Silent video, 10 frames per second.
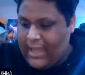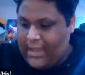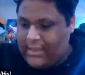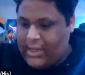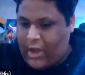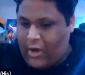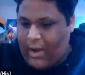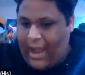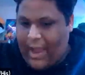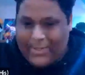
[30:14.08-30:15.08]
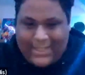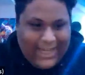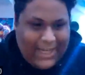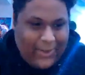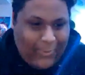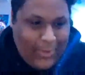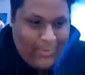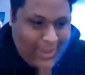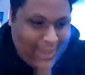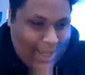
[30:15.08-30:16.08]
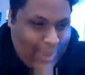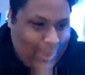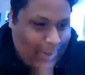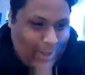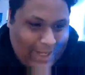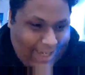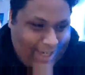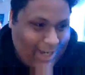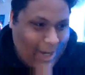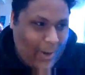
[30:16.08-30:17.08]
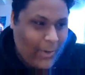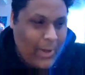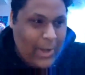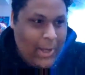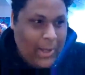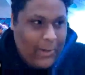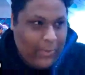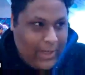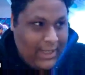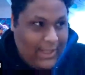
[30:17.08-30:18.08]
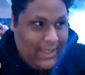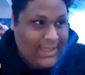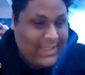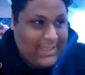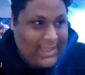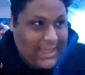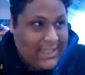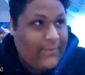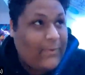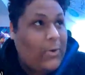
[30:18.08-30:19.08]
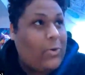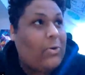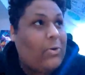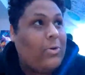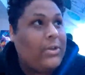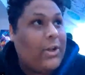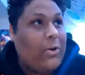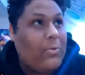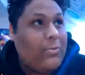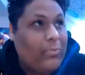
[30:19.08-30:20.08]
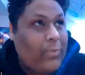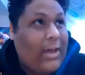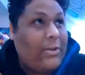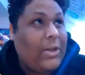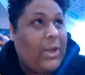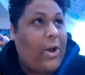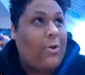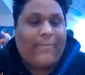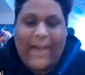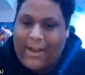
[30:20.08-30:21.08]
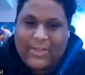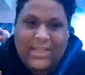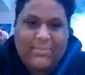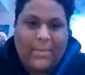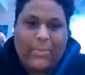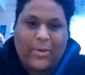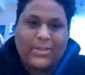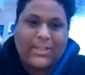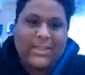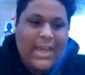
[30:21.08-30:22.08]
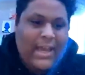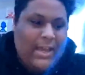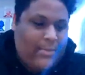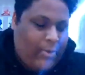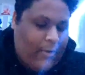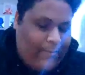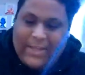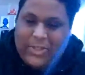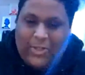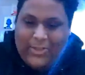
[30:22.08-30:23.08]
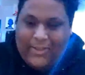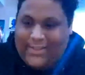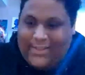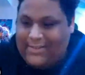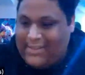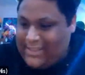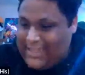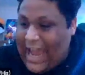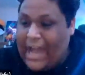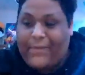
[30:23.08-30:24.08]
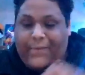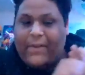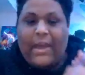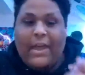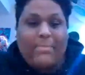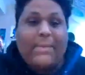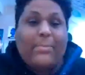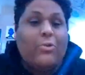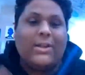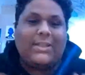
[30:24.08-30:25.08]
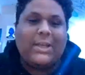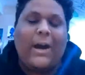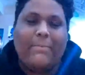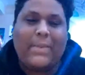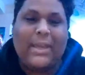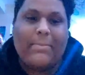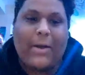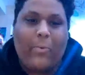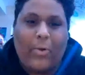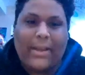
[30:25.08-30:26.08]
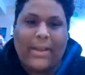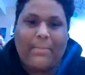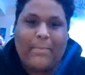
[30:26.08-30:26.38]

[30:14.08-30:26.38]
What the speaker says: you know, I was sitting in a room with like 30, you know, really successful, you know, well-known faculty members, professors, staff, people who had taught me about what it